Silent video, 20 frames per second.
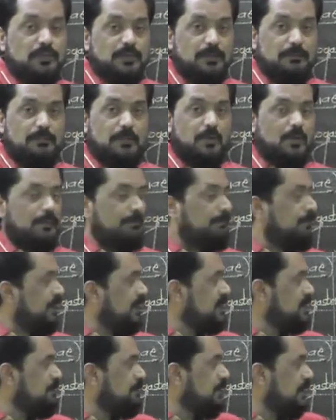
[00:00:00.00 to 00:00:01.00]
number of
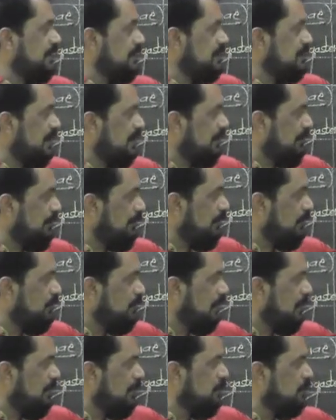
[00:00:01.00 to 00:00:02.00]
base pairs are
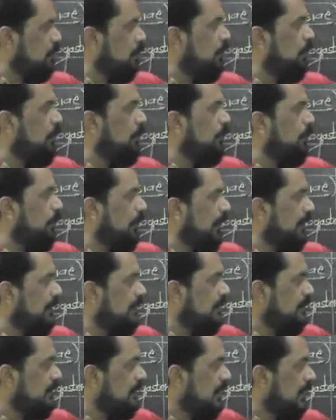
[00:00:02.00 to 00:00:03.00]
about
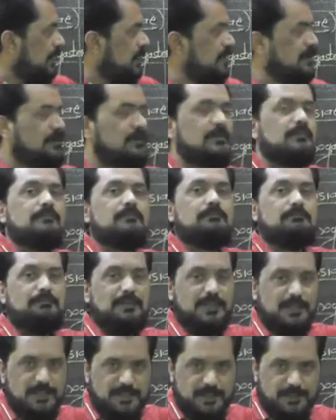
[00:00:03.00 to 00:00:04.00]
2.9
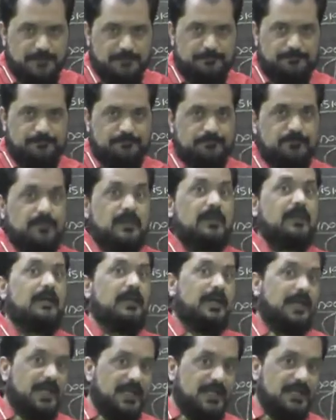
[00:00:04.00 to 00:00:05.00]
billion.
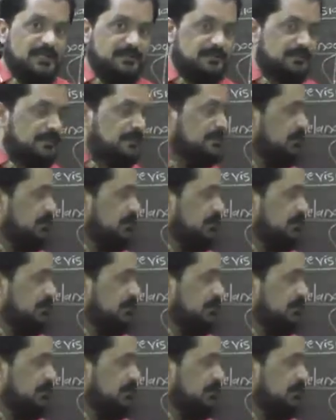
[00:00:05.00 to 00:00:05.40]
And